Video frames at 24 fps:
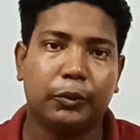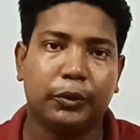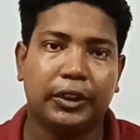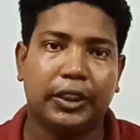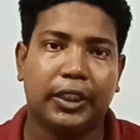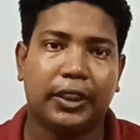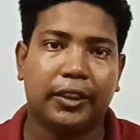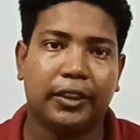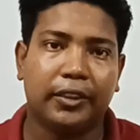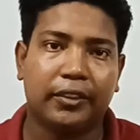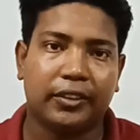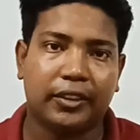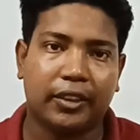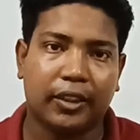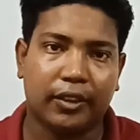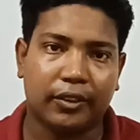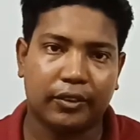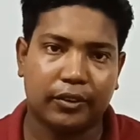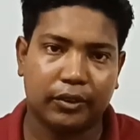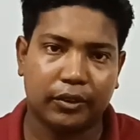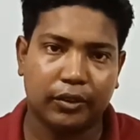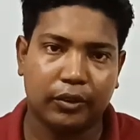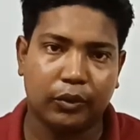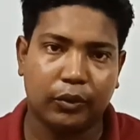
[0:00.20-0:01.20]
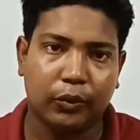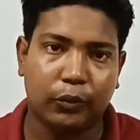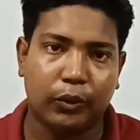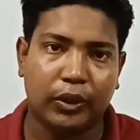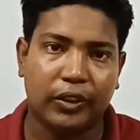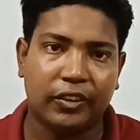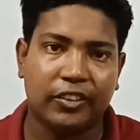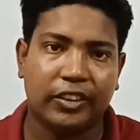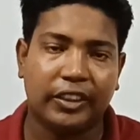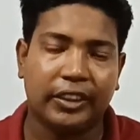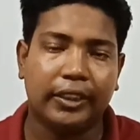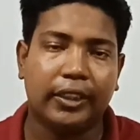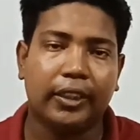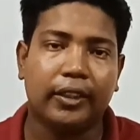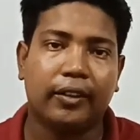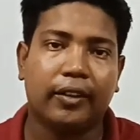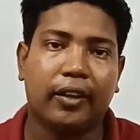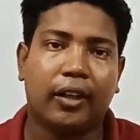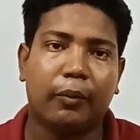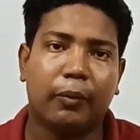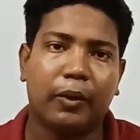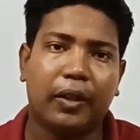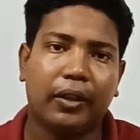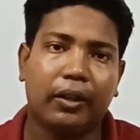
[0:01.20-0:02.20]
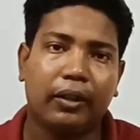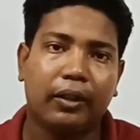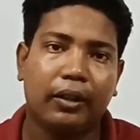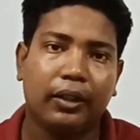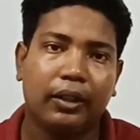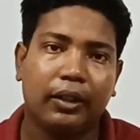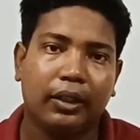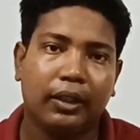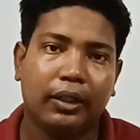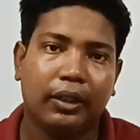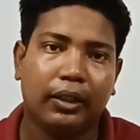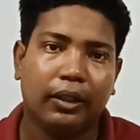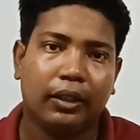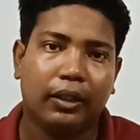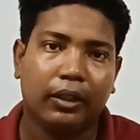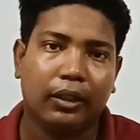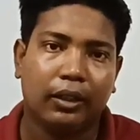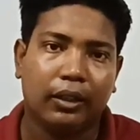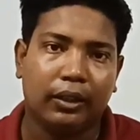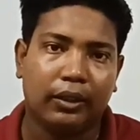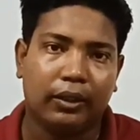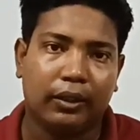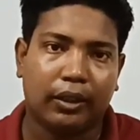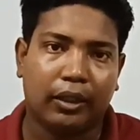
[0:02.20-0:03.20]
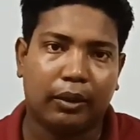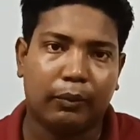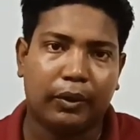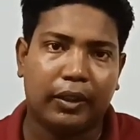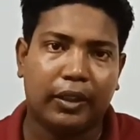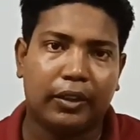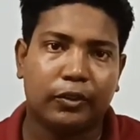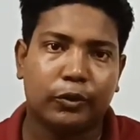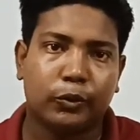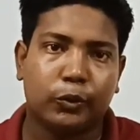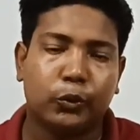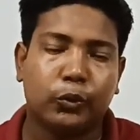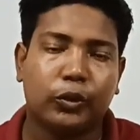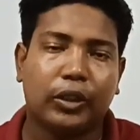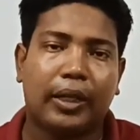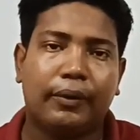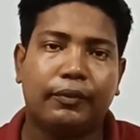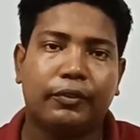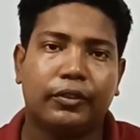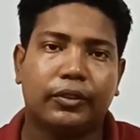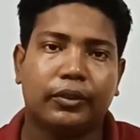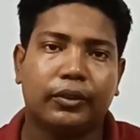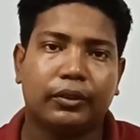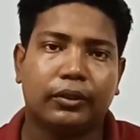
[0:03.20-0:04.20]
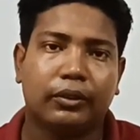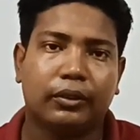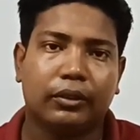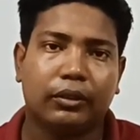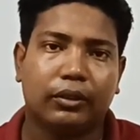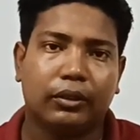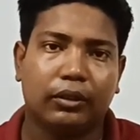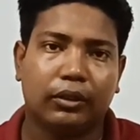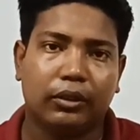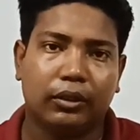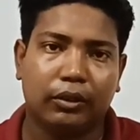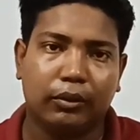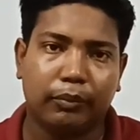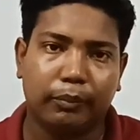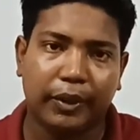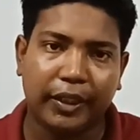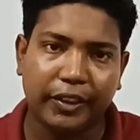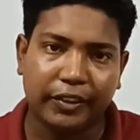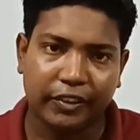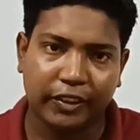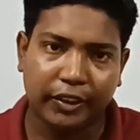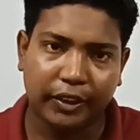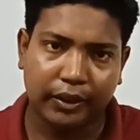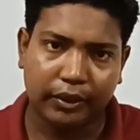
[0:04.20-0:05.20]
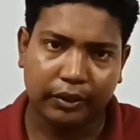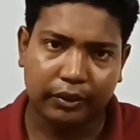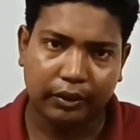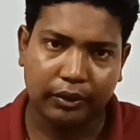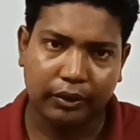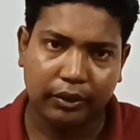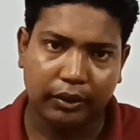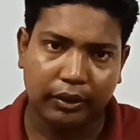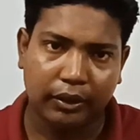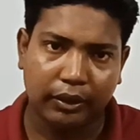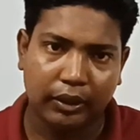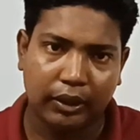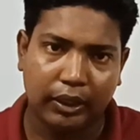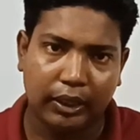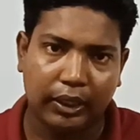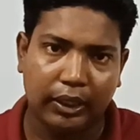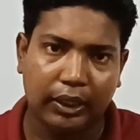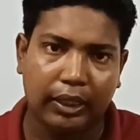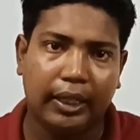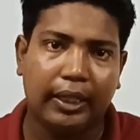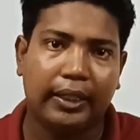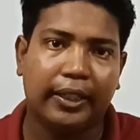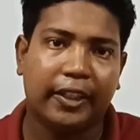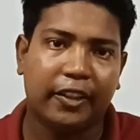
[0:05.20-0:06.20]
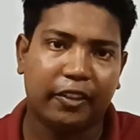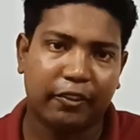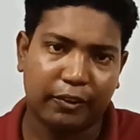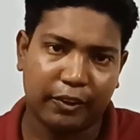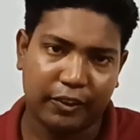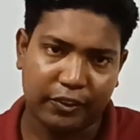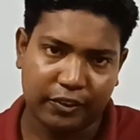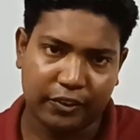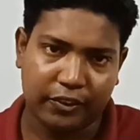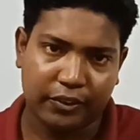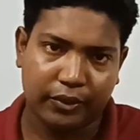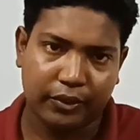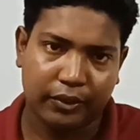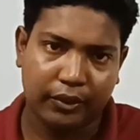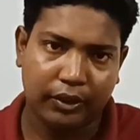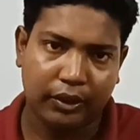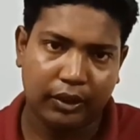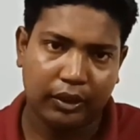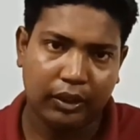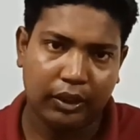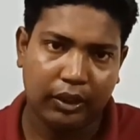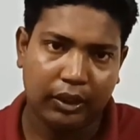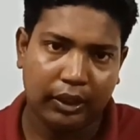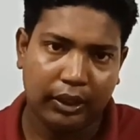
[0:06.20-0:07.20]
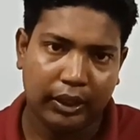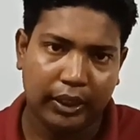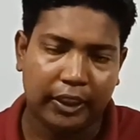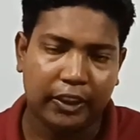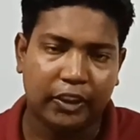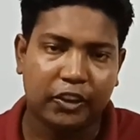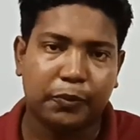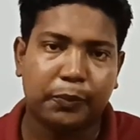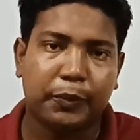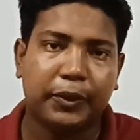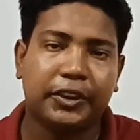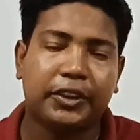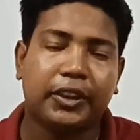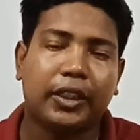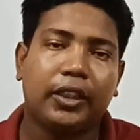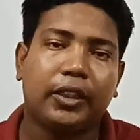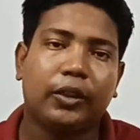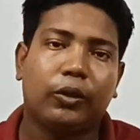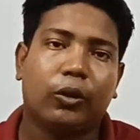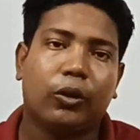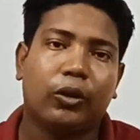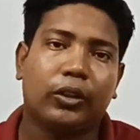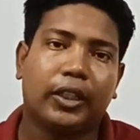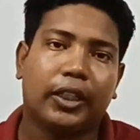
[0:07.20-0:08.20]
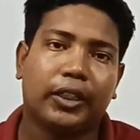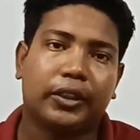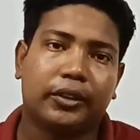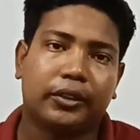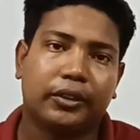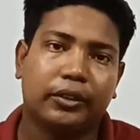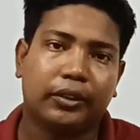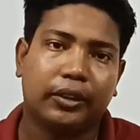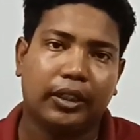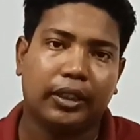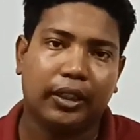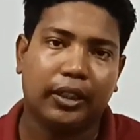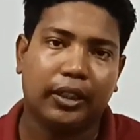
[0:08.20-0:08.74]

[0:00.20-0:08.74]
we are discuss one single grammar. Grammar has two types, basic and advanced, and especially called that